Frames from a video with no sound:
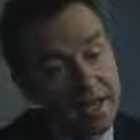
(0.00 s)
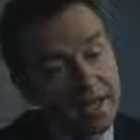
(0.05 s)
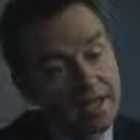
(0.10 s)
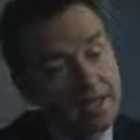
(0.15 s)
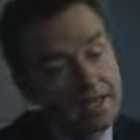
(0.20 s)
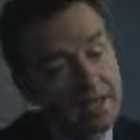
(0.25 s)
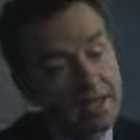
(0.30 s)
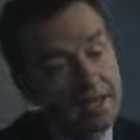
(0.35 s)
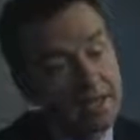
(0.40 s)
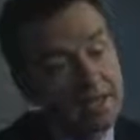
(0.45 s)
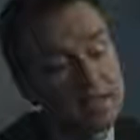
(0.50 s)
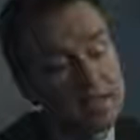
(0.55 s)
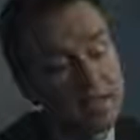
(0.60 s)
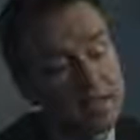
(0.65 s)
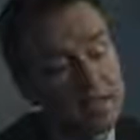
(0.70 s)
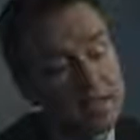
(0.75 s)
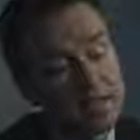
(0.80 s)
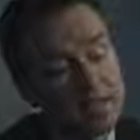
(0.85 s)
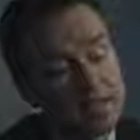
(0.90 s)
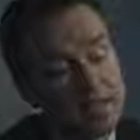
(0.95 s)
I think
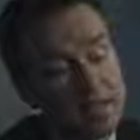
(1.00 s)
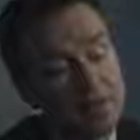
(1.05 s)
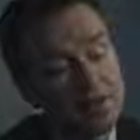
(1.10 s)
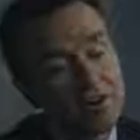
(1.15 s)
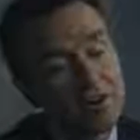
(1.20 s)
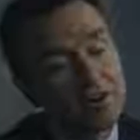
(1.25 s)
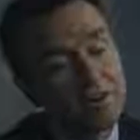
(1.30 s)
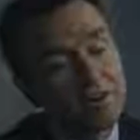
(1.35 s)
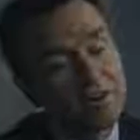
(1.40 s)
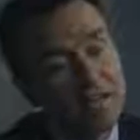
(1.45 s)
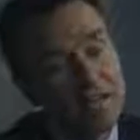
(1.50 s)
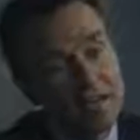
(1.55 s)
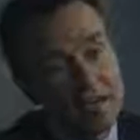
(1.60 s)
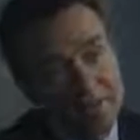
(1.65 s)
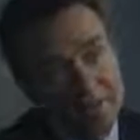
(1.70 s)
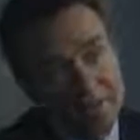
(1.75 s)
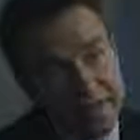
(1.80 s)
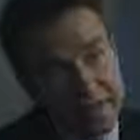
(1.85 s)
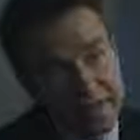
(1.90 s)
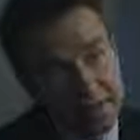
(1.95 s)
in the era of
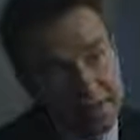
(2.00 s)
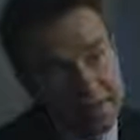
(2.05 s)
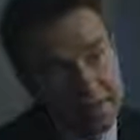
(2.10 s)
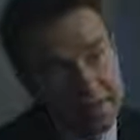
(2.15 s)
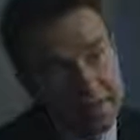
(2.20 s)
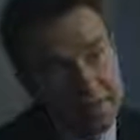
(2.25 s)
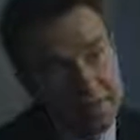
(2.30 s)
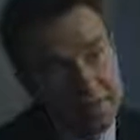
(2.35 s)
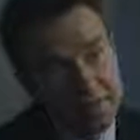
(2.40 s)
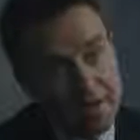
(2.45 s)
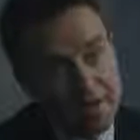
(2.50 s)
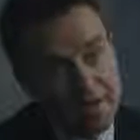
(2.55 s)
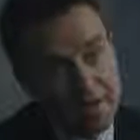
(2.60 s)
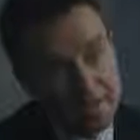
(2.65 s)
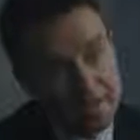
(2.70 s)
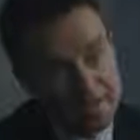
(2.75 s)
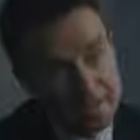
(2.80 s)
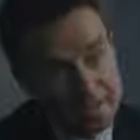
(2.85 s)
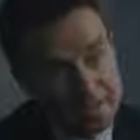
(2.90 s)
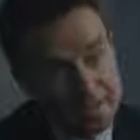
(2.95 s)
chemotherapy, many
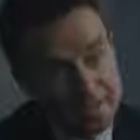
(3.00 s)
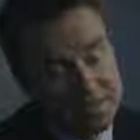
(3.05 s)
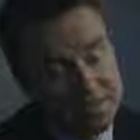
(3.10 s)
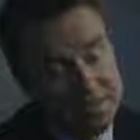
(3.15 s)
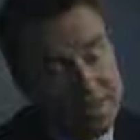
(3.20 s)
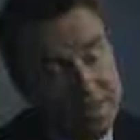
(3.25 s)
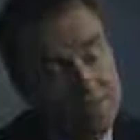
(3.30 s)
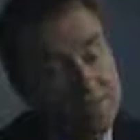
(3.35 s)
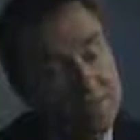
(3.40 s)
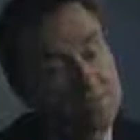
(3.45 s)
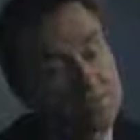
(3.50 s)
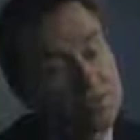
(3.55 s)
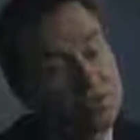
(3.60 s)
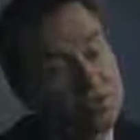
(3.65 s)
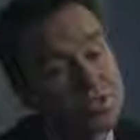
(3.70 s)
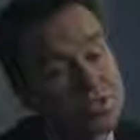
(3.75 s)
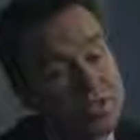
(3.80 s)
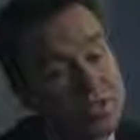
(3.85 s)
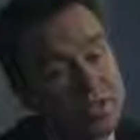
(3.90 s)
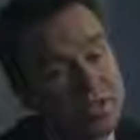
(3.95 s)
diseases now, as
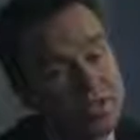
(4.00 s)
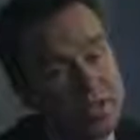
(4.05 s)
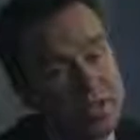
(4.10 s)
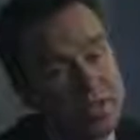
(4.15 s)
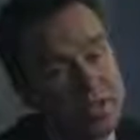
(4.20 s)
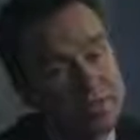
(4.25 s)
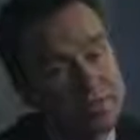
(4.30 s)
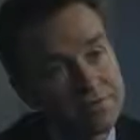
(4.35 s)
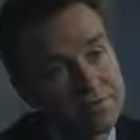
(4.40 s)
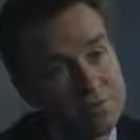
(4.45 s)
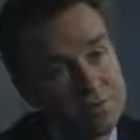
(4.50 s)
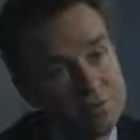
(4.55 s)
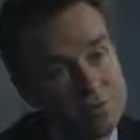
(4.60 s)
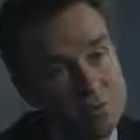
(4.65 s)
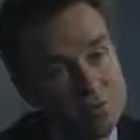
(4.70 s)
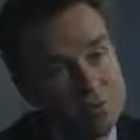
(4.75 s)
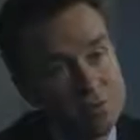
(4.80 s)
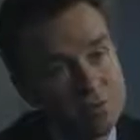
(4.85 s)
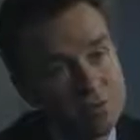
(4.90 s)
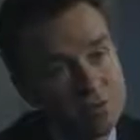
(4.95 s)
routine, we give
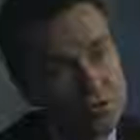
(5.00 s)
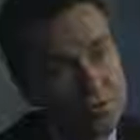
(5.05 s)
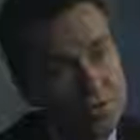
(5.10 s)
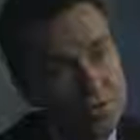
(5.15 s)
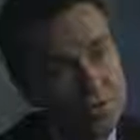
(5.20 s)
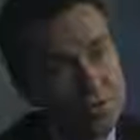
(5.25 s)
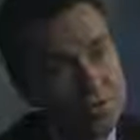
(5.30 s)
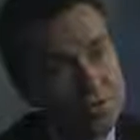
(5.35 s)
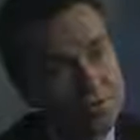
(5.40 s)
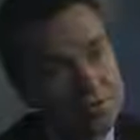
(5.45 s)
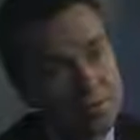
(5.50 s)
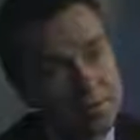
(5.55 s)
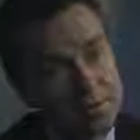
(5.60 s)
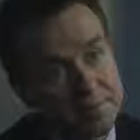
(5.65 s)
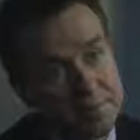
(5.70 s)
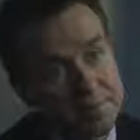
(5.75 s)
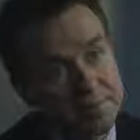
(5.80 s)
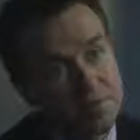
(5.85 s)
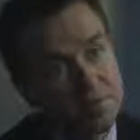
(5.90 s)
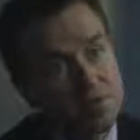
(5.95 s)
2, 3,
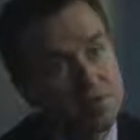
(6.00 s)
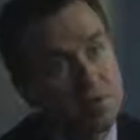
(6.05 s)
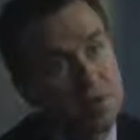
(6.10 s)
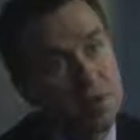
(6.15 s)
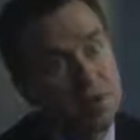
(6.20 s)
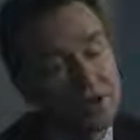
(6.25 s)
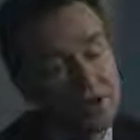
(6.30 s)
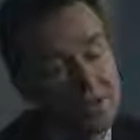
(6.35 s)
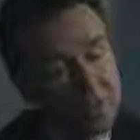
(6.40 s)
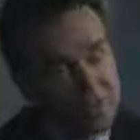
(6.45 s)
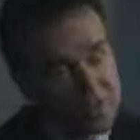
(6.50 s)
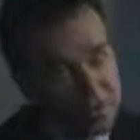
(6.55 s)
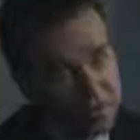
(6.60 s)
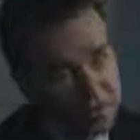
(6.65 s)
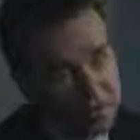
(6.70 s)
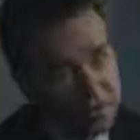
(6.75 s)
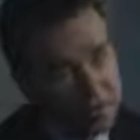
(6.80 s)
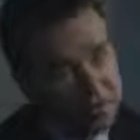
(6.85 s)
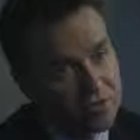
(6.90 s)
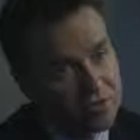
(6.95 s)
sometimes even 4
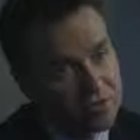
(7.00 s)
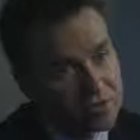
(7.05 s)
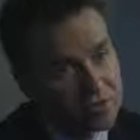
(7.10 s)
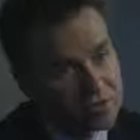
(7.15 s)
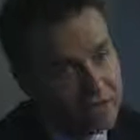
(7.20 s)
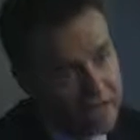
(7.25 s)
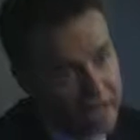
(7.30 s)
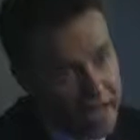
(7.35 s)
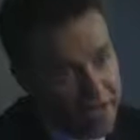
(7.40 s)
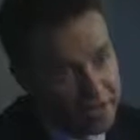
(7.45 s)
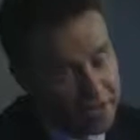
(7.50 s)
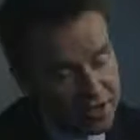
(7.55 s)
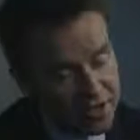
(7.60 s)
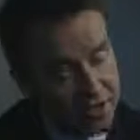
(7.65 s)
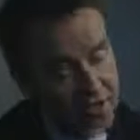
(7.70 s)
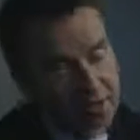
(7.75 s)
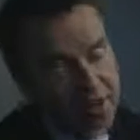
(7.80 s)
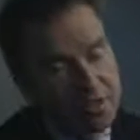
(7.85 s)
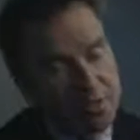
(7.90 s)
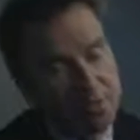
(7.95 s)
chemotherapy drugs together
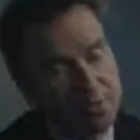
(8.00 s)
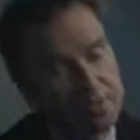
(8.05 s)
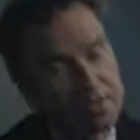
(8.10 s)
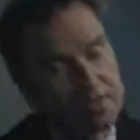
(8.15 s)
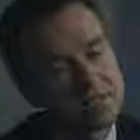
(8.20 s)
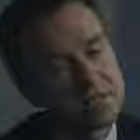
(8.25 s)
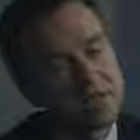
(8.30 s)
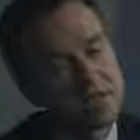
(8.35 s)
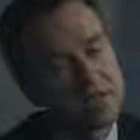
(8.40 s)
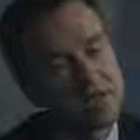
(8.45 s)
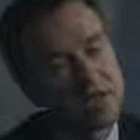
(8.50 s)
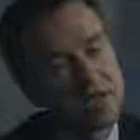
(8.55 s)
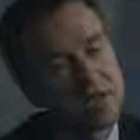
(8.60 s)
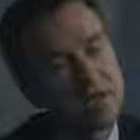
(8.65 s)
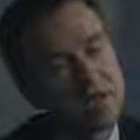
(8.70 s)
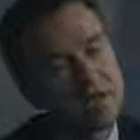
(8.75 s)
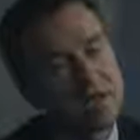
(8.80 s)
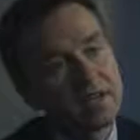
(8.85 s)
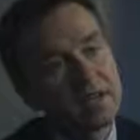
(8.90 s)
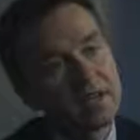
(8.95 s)
because they
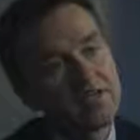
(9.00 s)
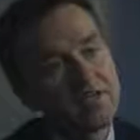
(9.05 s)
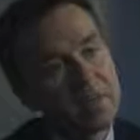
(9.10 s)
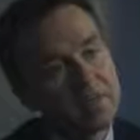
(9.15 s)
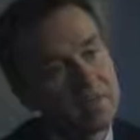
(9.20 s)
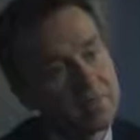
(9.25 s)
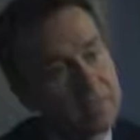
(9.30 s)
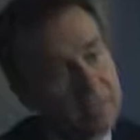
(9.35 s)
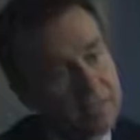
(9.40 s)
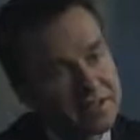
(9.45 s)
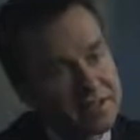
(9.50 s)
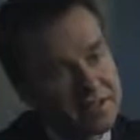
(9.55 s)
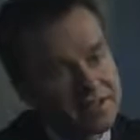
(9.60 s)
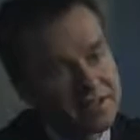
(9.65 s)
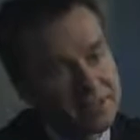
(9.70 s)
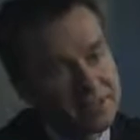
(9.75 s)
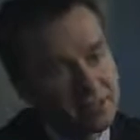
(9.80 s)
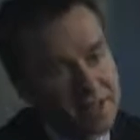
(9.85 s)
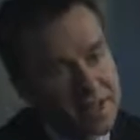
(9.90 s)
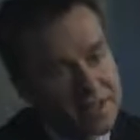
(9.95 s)
work invariably in
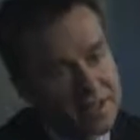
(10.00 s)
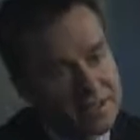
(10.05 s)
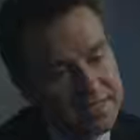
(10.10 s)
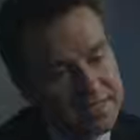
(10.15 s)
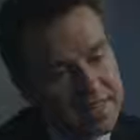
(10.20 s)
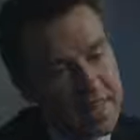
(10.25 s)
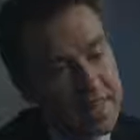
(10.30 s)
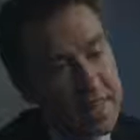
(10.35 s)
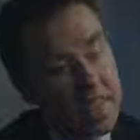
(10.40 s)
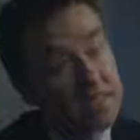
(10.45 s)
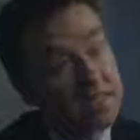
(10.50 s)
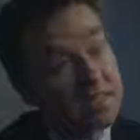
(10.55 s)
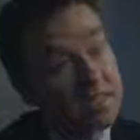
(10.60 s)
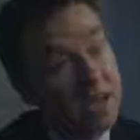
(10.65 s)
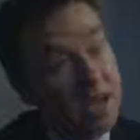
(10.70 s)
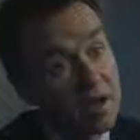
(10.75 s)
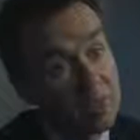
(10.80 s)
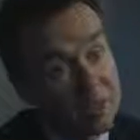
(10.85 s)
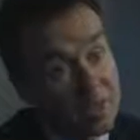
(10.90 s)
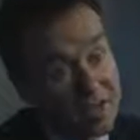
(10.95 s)
different ways, and the
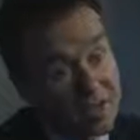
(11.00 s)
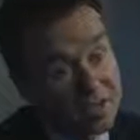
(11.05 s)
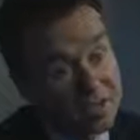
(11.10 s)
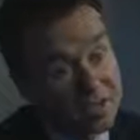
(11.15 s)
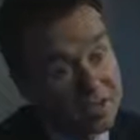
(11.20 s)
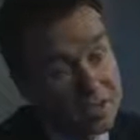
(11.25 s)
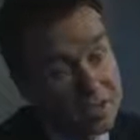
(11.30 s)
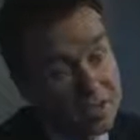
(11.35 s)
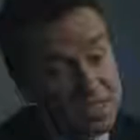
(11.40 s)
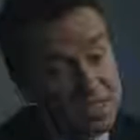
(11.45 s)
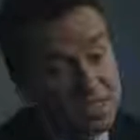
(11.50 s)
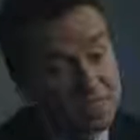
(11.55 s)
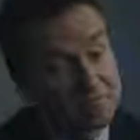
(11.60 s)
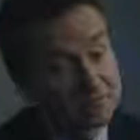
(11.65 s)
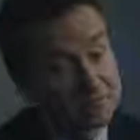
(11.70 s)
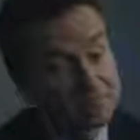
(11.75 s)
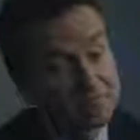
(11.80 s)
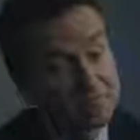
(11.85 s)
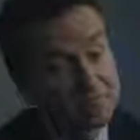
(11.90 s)
combination is